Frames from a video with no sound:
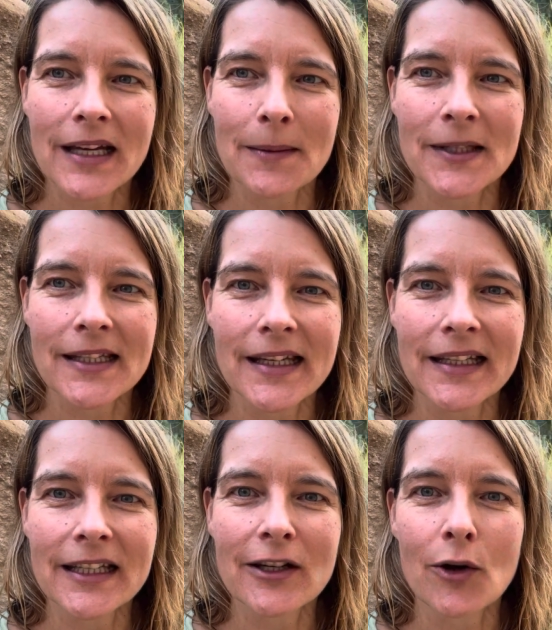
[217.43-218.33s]
I'm staying
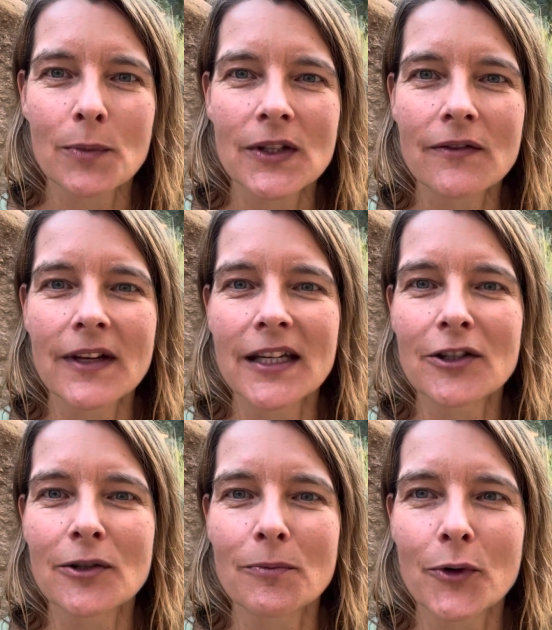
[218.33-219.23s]
in
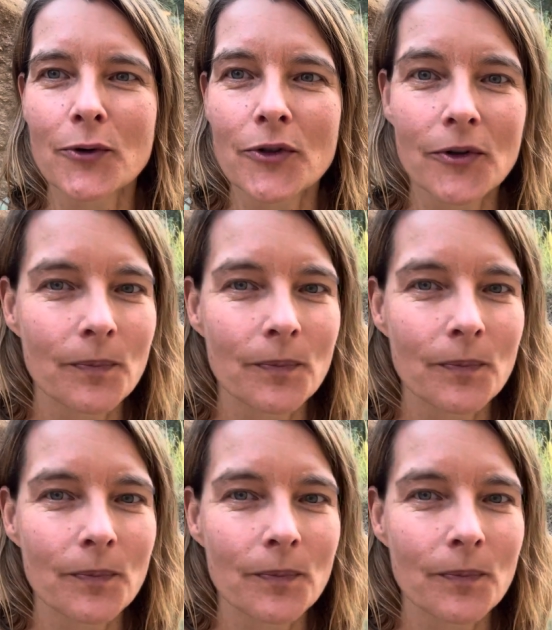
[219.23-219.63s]
observation mode.